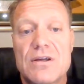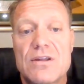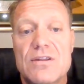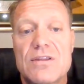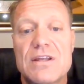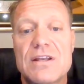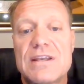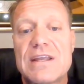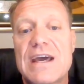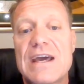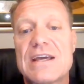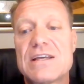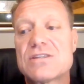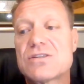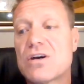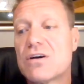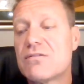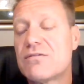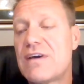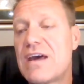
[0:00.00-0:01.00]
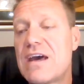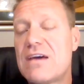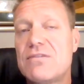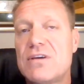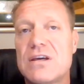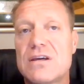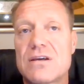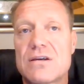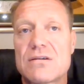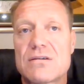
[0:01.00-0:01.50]
The days of
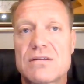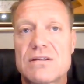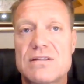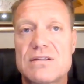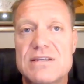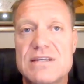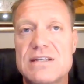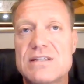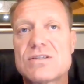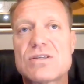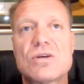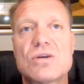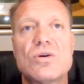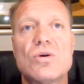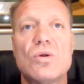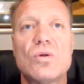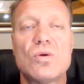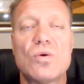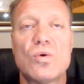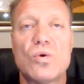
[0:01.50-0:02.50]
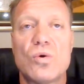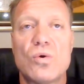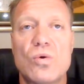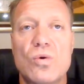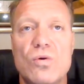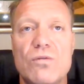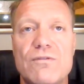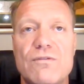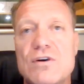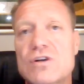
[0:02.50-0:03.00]
having diesel
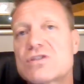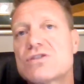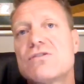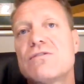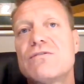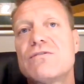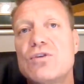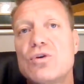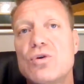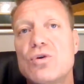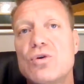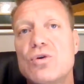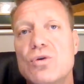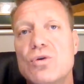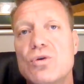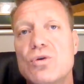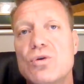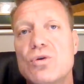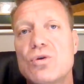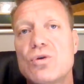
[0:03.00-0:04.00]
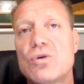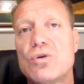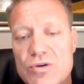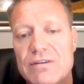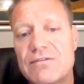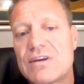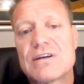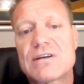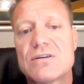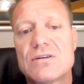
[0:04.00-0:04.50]
or fossil fuel driven
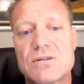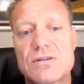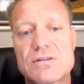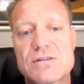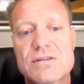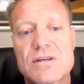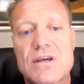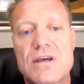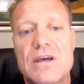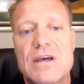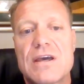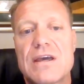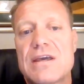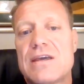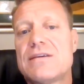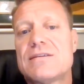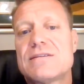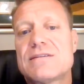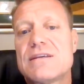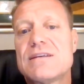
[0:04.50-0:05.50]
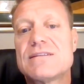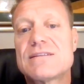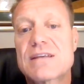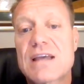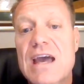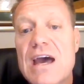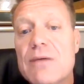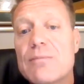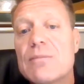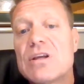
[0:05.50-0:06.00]
vehicles is
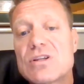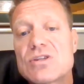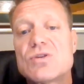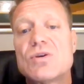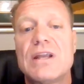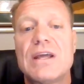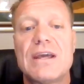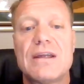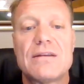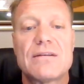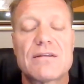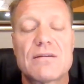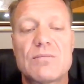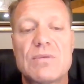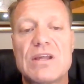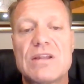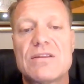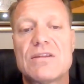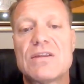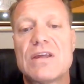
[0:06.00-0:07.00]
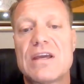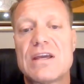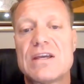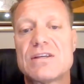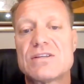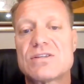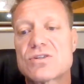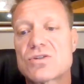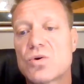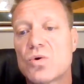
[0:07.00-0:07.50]
coming to an end. I mean, there
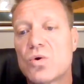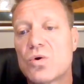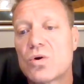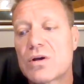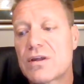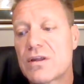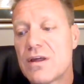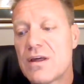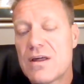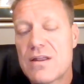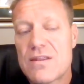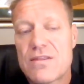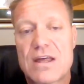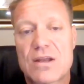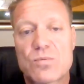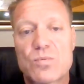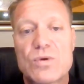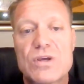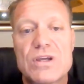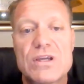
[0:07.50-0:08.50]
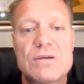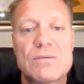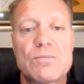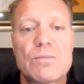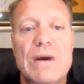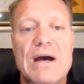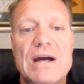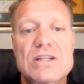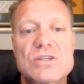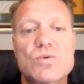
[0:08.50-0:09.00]
is talk that
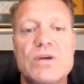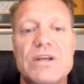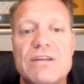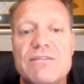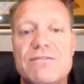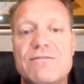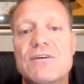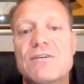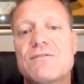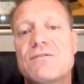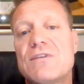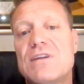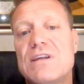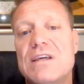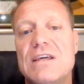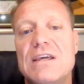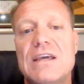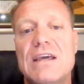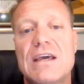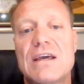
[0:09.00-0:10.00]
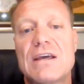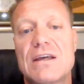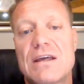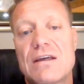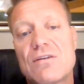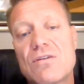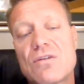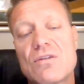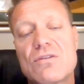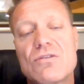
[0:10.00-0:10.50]
by
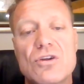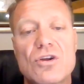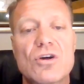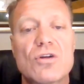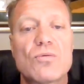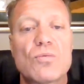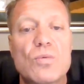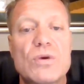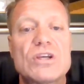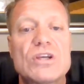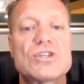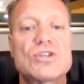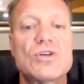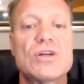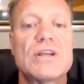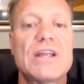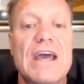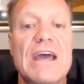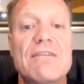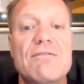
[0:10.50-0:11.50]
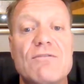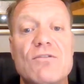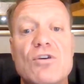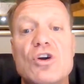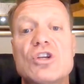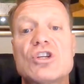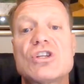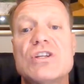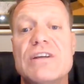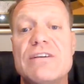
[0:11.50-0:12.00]
2050, we should have
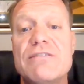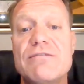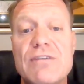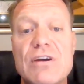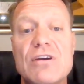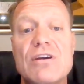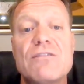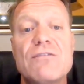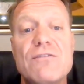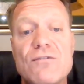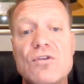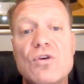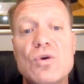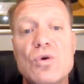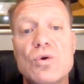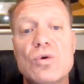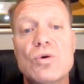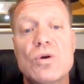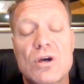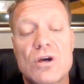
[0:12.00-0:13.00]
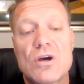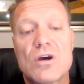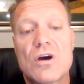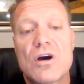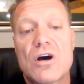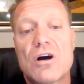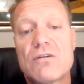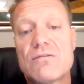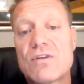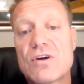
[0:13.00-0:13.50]
virtually very few
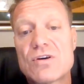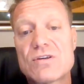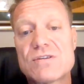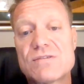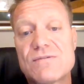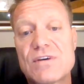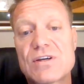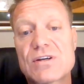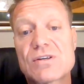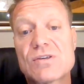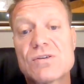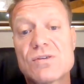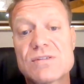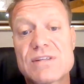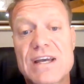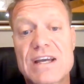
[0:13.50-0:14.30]
of those vehicles